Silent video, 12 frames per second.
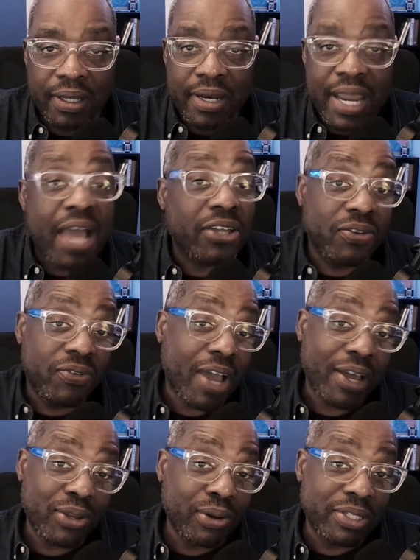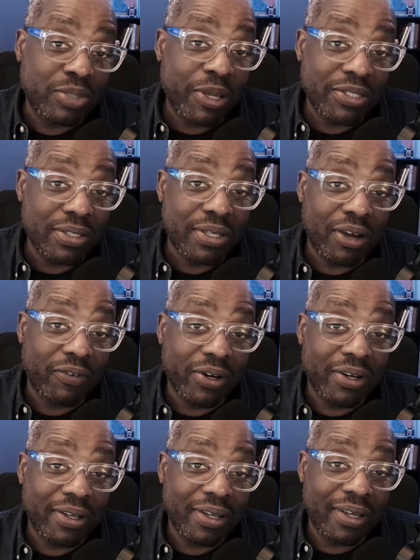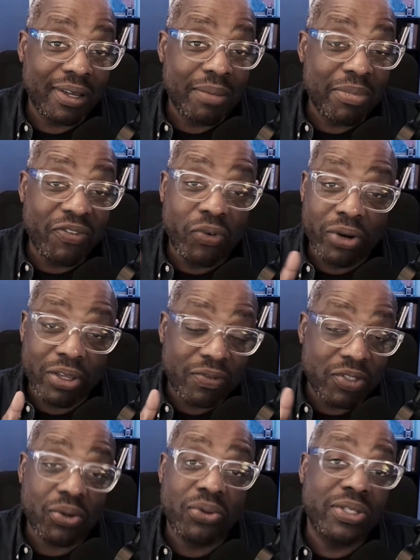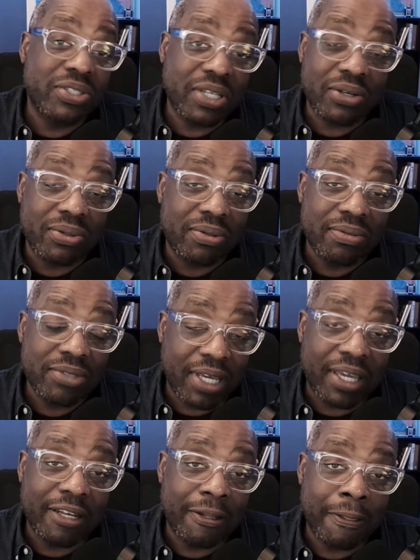Now you've got your expenses covered before you've sold a single ticket.